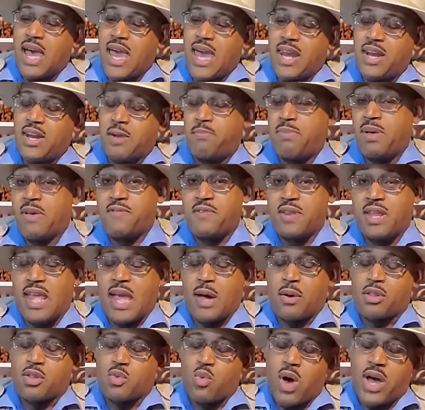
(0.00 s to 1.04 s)
had an epiphany. I
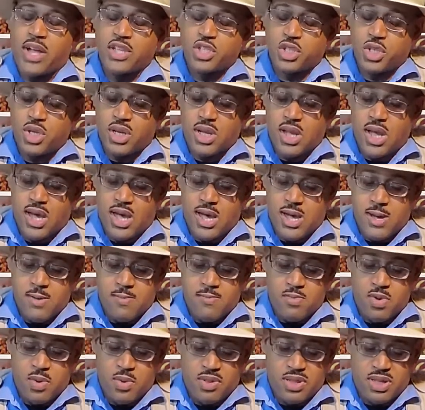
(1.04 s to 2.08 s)
was watching,
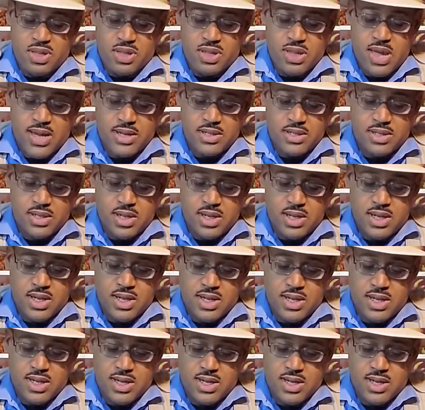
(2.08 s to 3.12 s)
um, what was it,
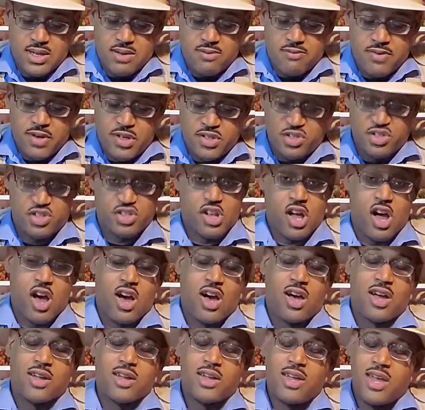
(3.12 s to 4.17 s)
Godzilla versus
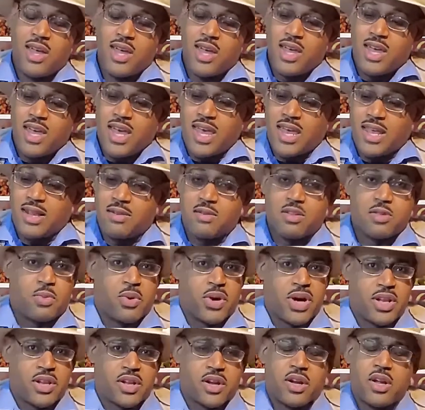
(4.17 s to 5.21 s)
Kong. And
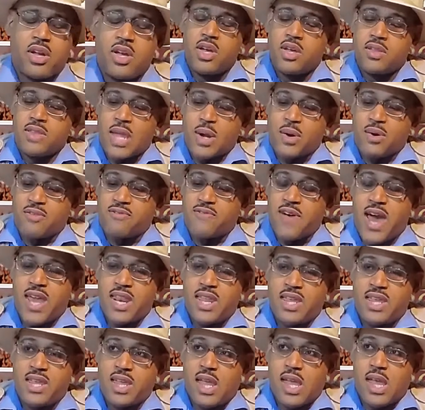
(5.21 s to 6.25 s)
spoiler, they were
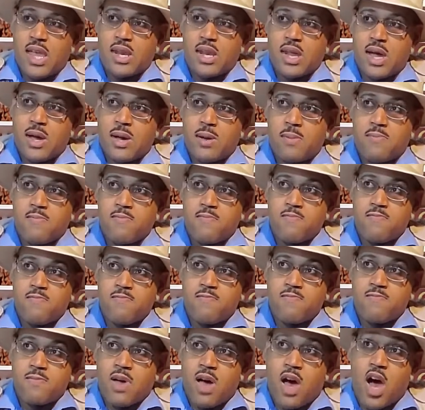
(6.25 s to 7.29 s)
fighting in um,
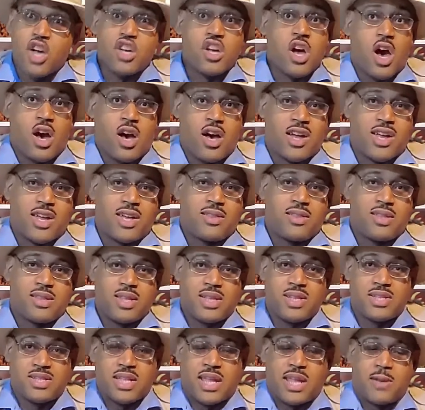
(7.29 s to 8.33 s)
Hong Kong in
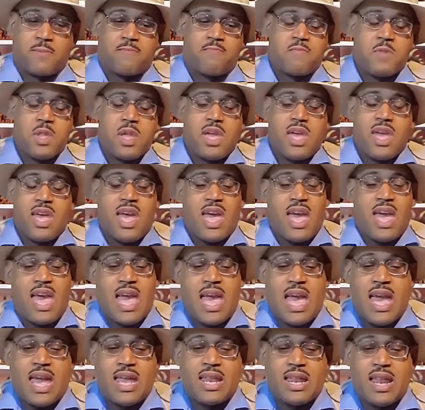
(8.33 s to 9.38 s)
the scene.
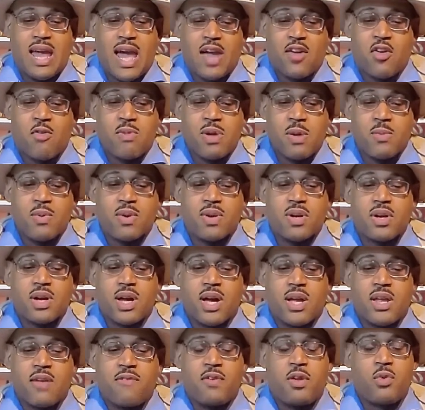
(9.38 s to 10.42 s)
And I remember
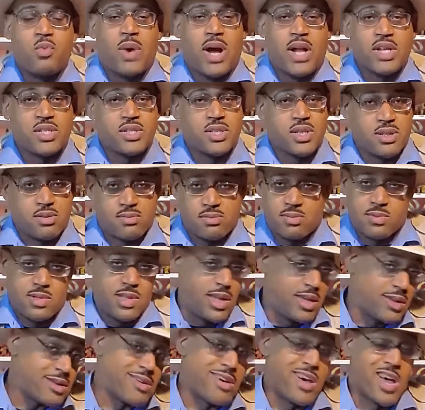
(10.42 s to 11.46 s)
uh, if you watch the
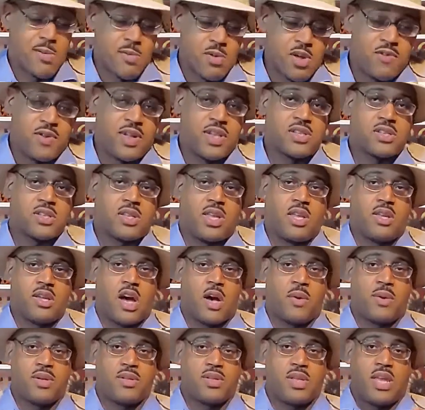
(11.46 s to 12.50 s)
King Kong movies, he,
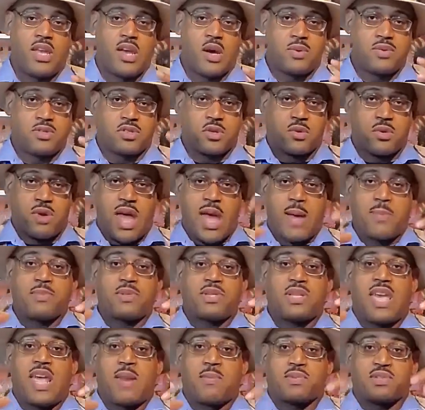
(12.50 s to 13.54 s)
al he always grabs
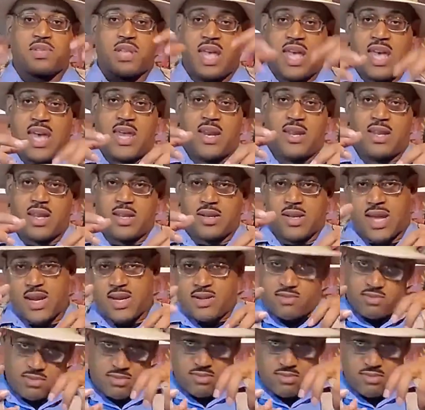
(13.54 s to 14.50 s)
the animal's head and kind of,